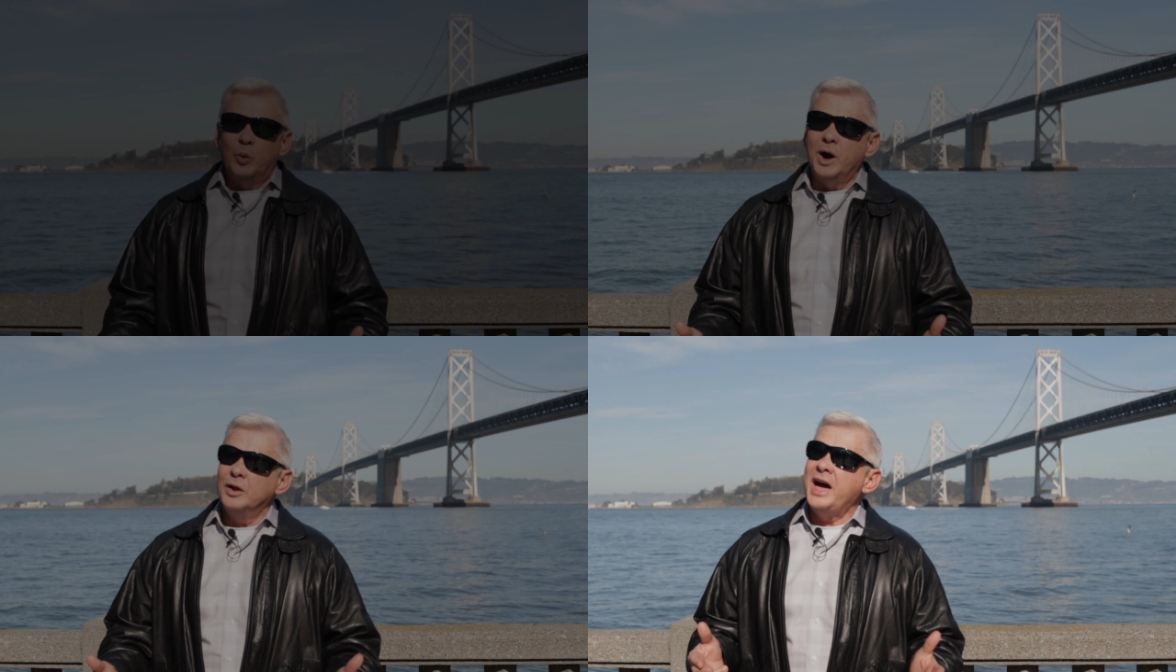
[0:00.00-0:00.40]

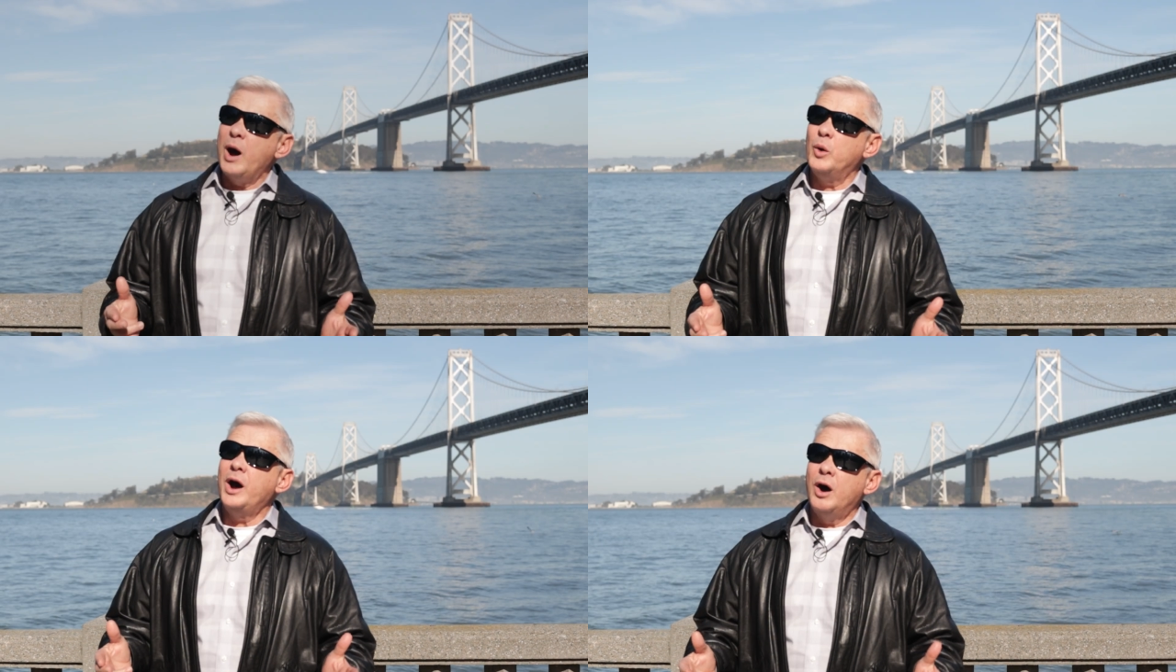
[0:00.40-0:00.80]
Well,
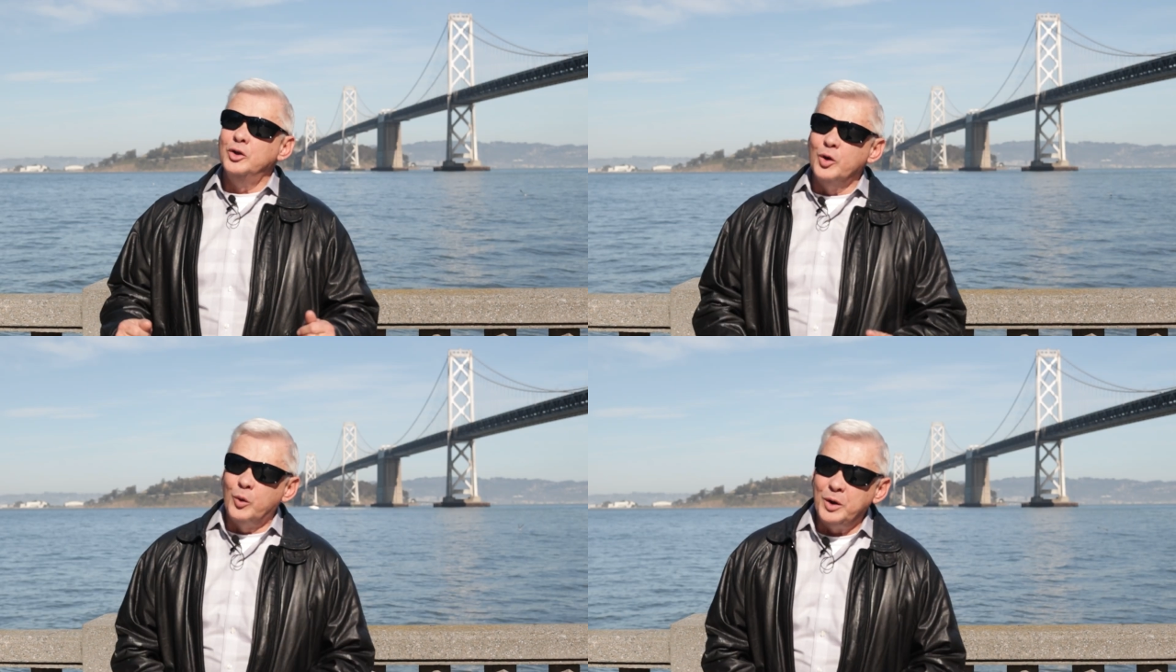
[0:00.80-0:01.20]
now we
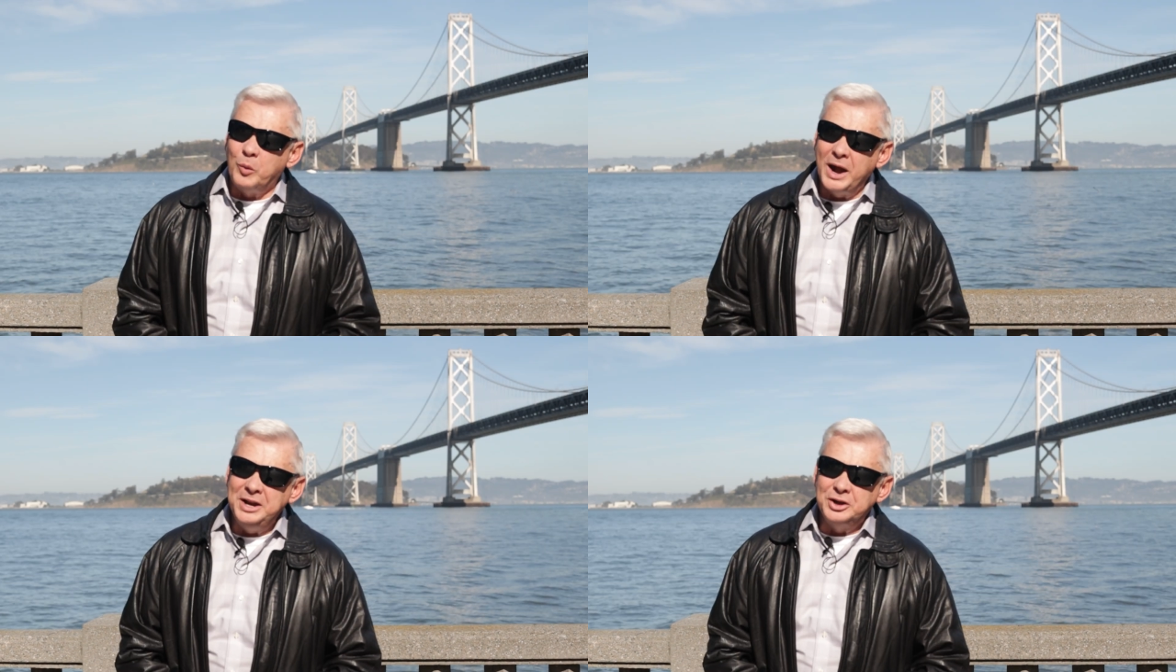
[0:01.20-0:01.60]
all know what a
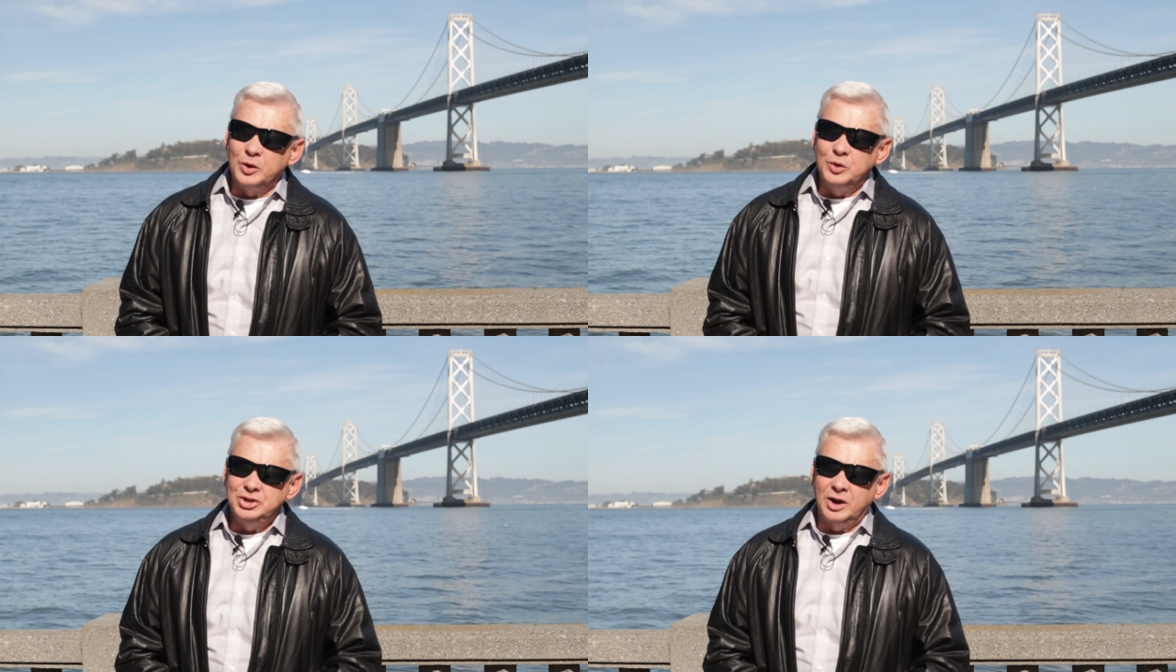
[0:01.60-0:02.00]
wine
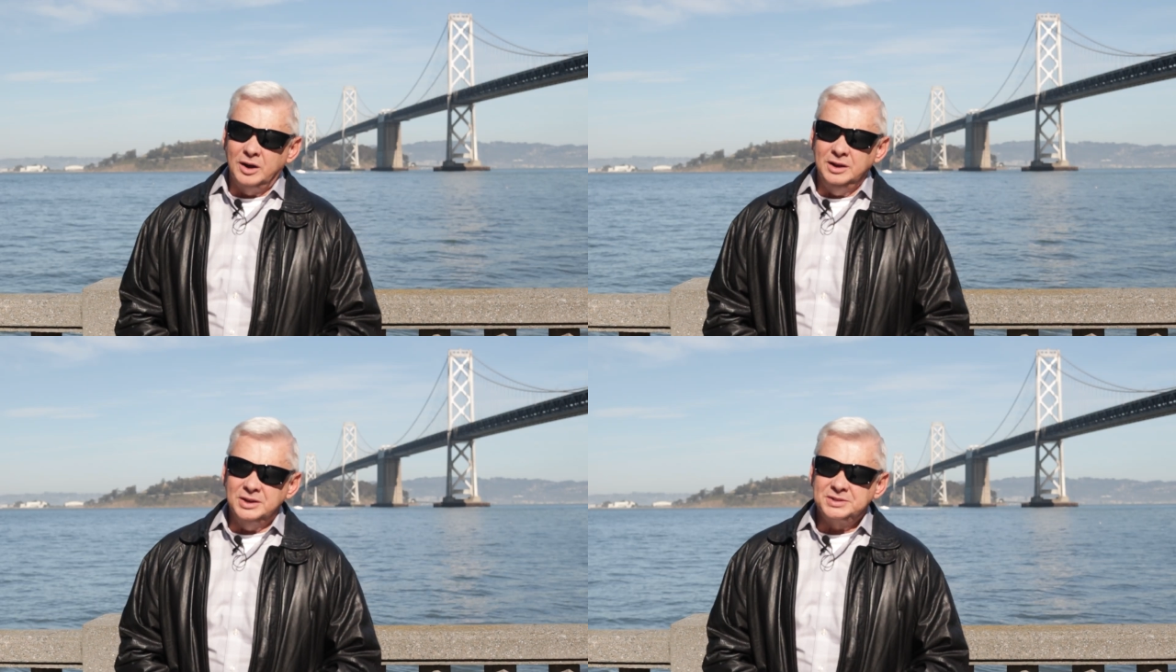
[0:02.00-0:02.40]

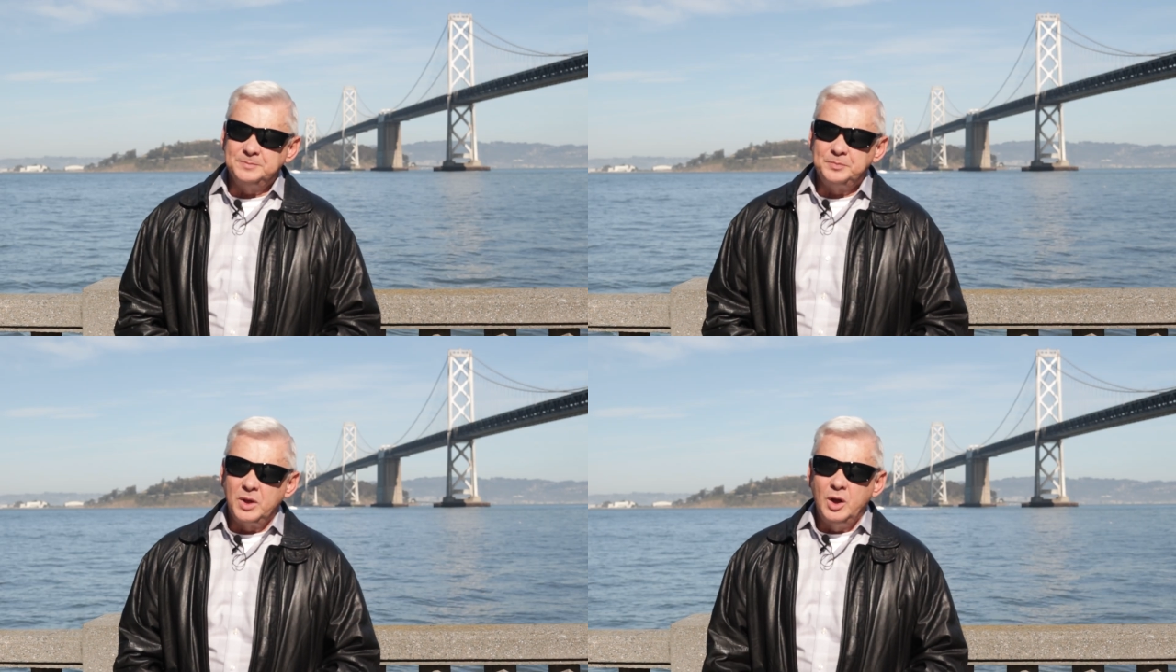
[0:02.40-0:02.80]
négociant is.
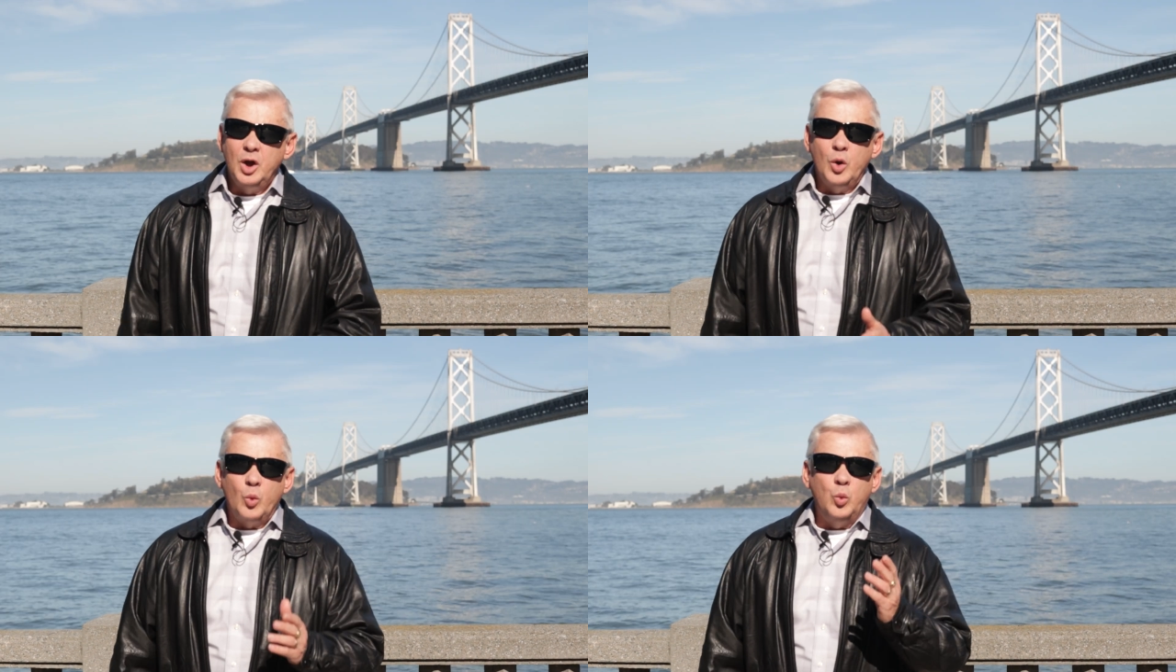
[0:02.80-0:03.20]

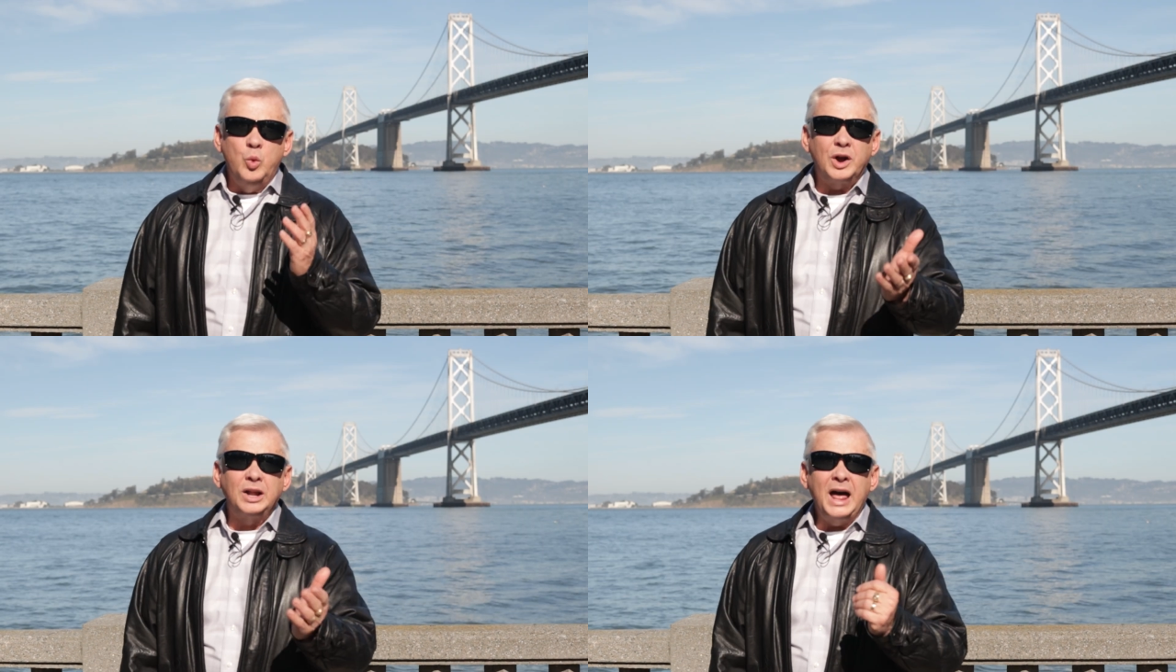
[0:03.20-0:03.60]

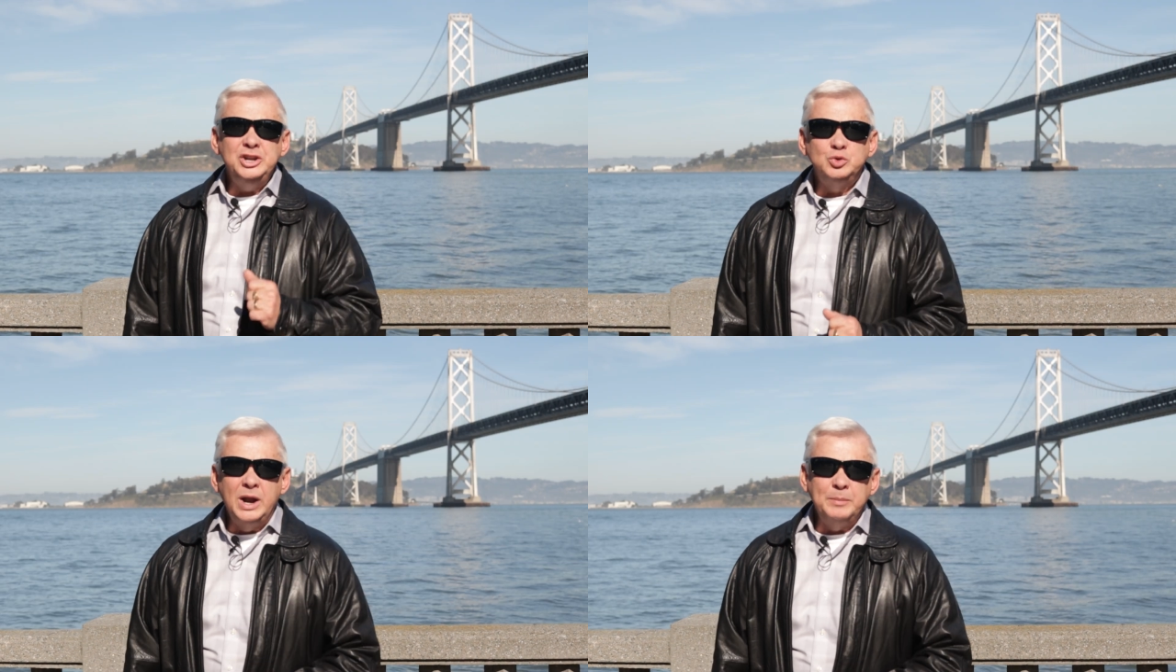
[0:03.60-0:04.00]
We're
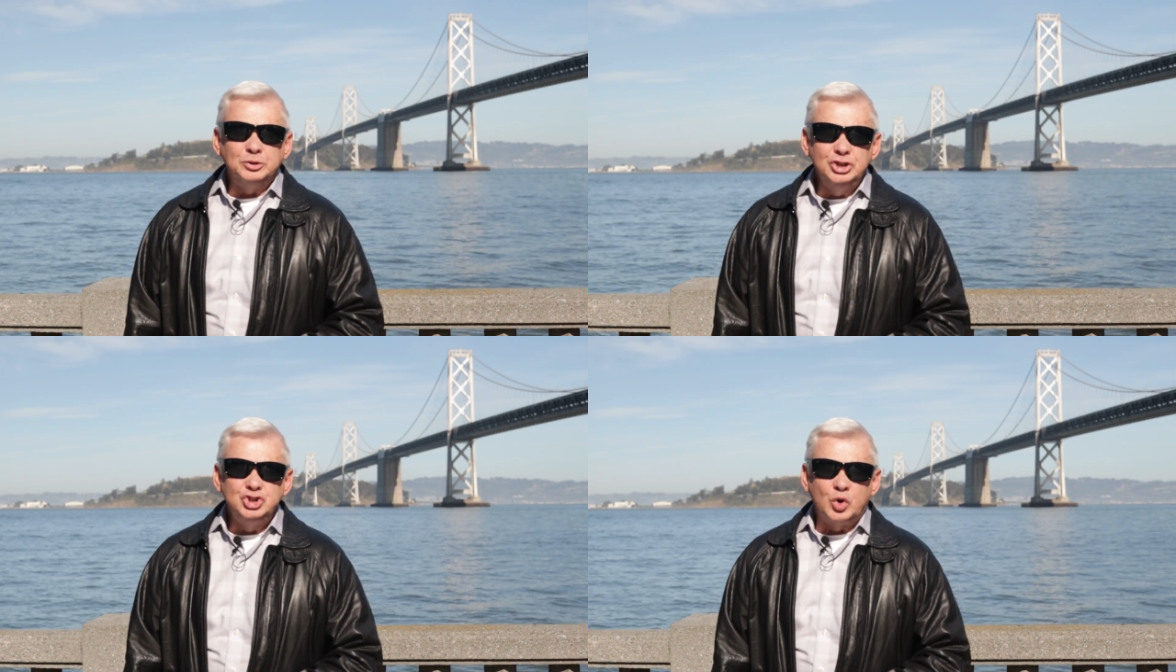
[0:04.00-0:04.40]
glad you were
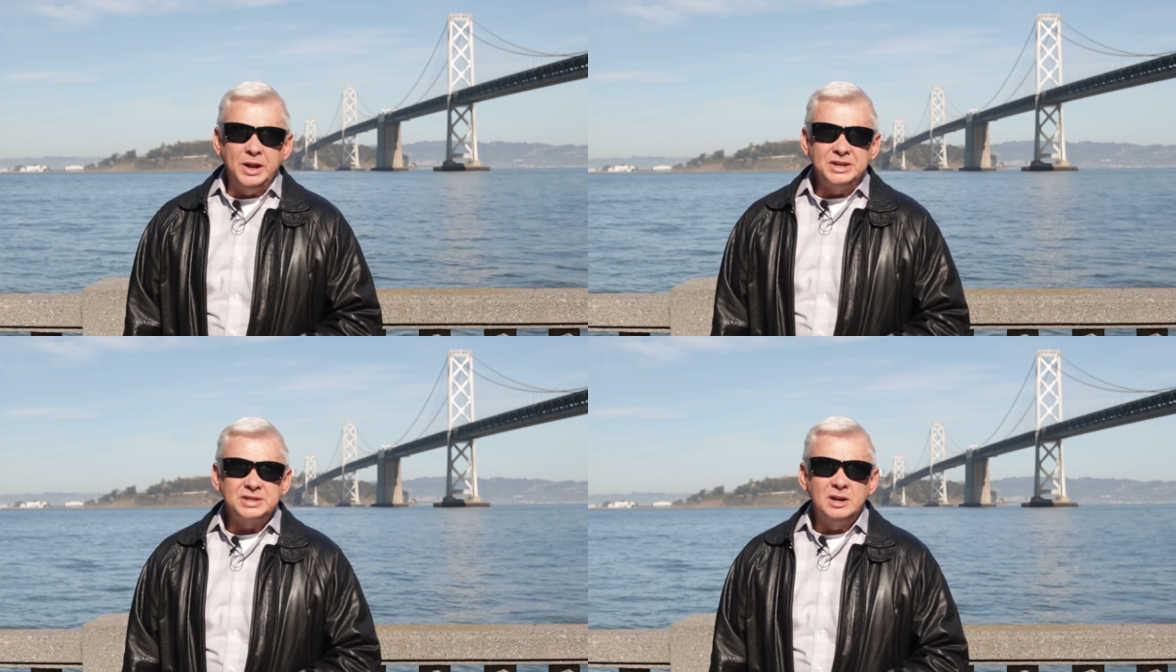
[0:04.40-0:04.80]
able to
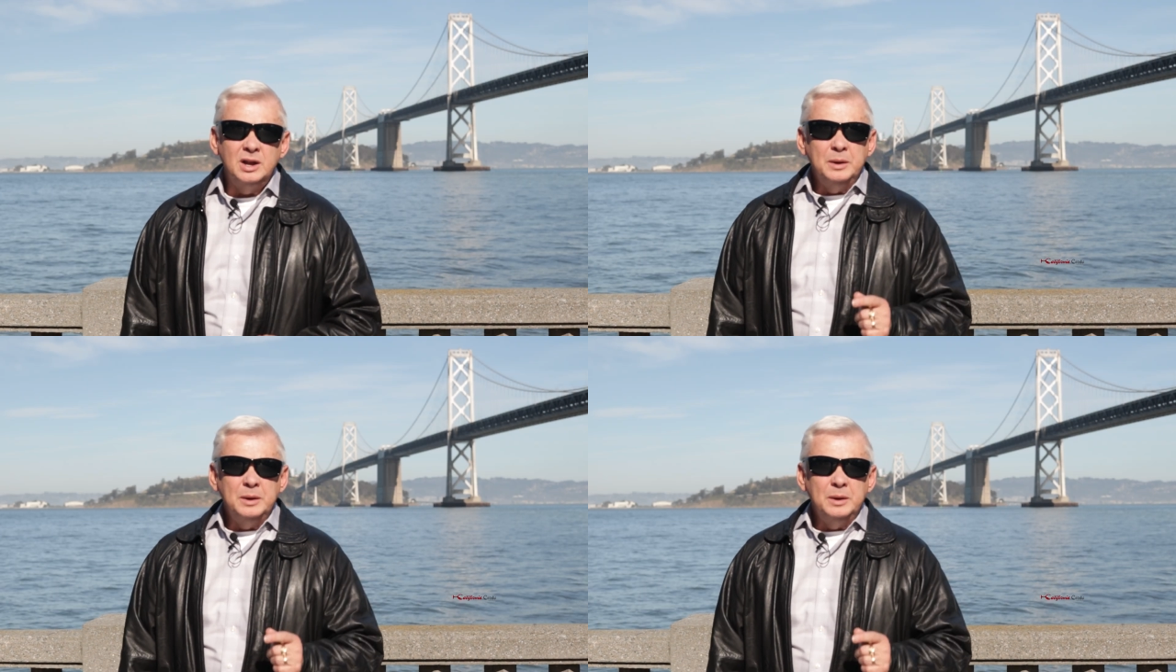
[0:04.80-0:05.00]
join us.